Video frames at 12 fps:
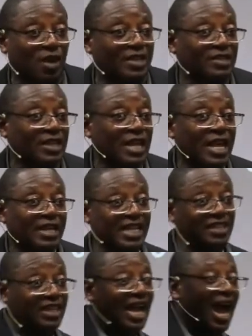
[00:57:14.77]
Christ.
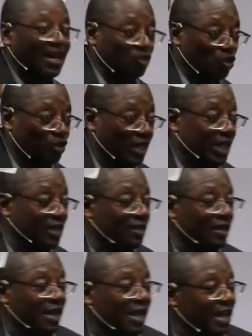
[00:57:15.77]
This card you see
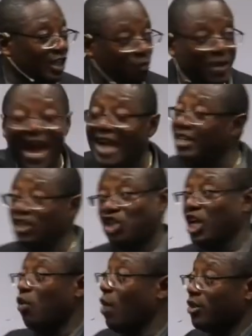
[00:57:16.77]
is behind the
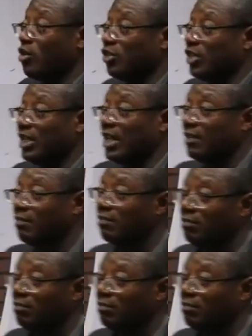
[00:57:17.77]
chair where you're sitting.